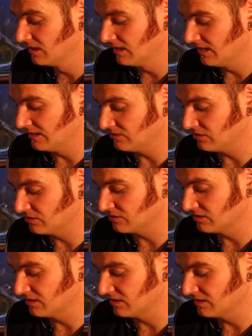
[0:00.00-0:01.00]
It's got
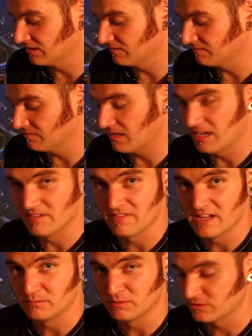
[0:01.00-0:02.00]

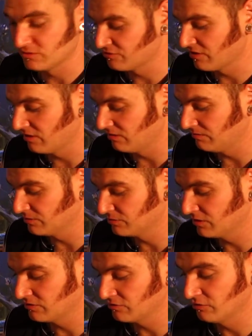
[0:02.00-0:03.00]
available control for
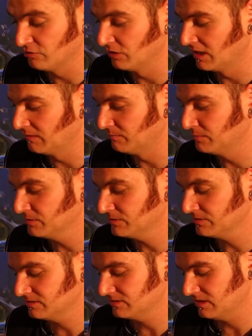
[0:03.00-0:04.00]
the dual outputs,
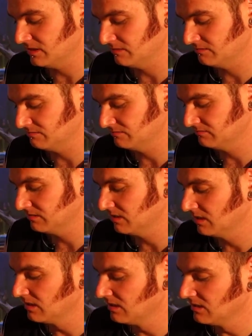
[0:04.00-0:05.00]
so
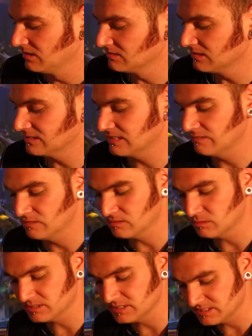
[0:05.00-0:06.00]
let's have a look
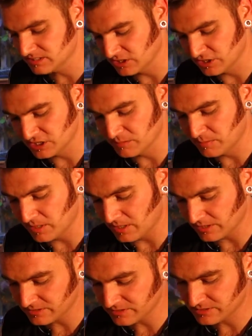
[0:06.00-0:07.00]
what's inside the
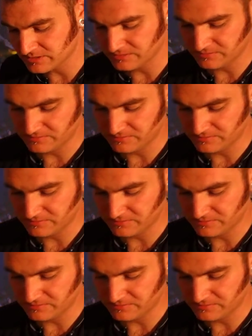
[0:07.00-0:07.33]
box.